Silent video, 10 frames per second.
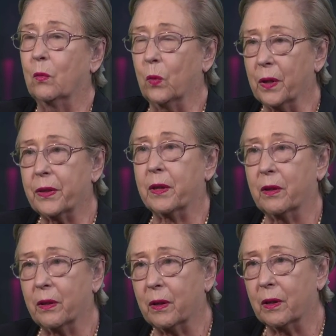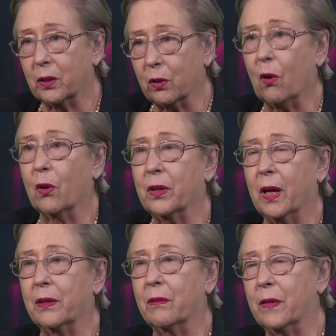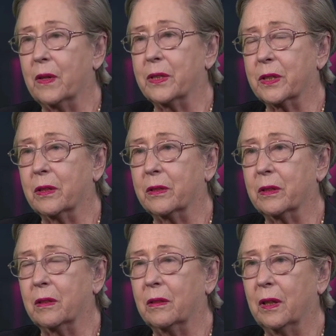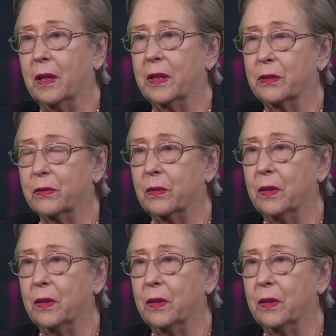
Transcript: with God at the very center and his,